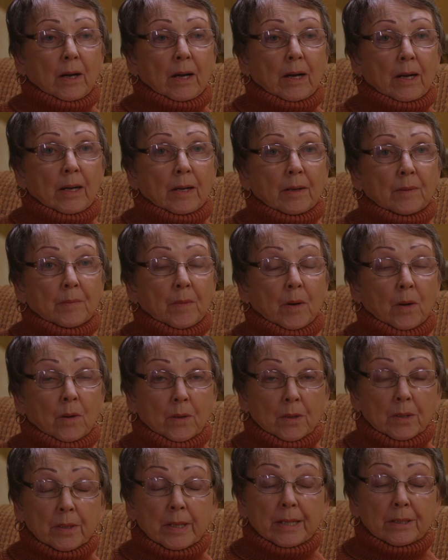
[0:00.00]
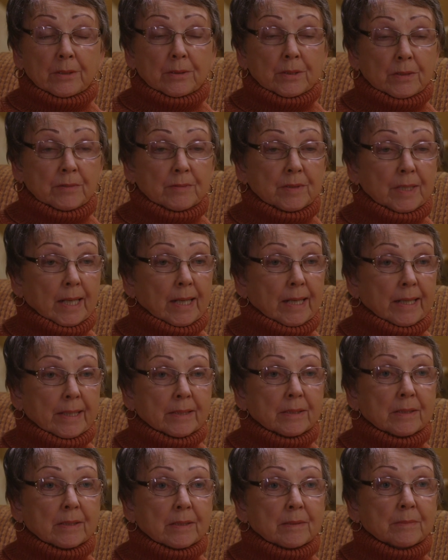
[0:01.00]
or I could have
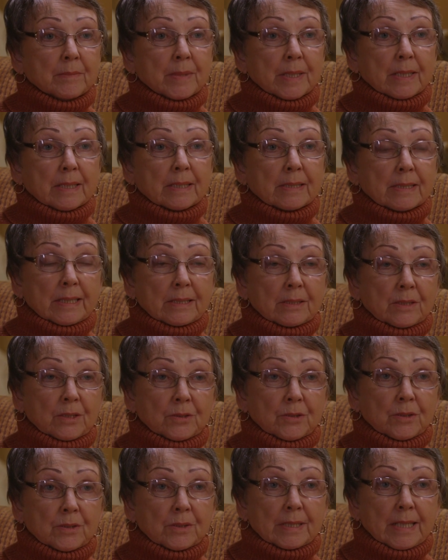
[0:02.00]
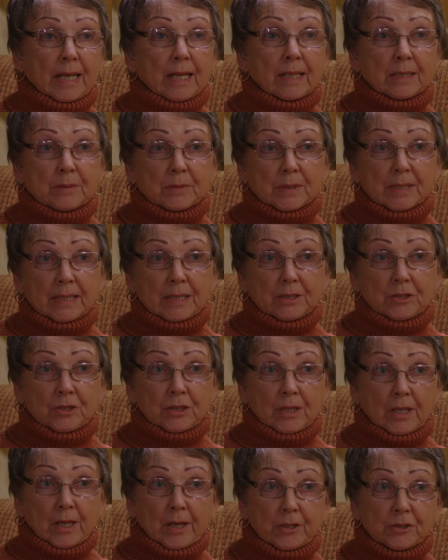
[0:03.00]
died because, as it turns out, it was such a
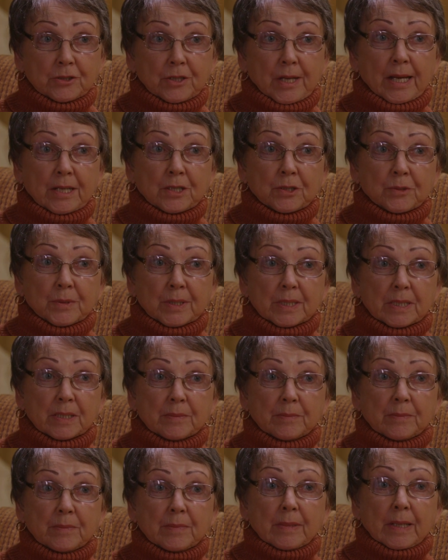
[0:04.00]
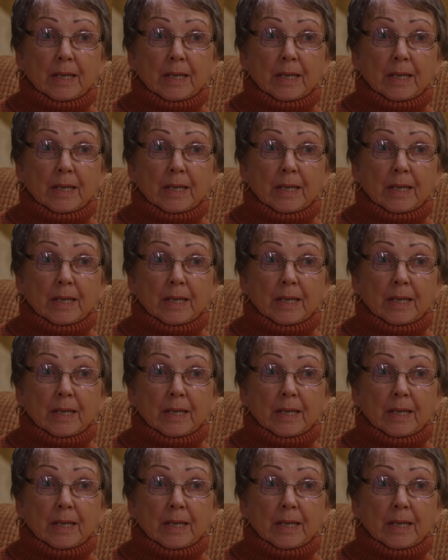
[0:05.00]
large aneurysm.